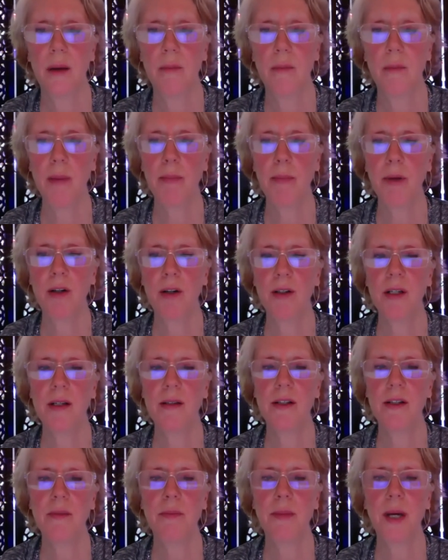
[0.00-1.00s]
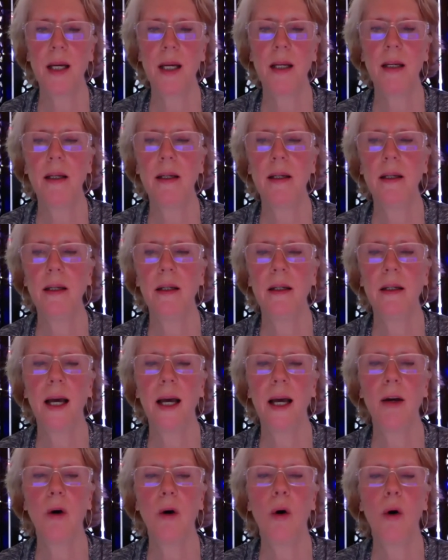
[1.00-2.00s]
by participating
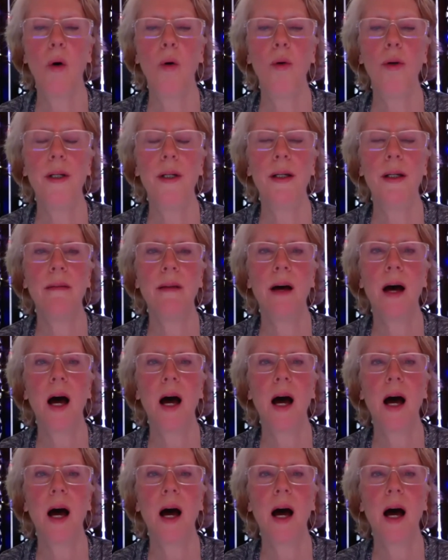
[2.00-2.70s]
and holding the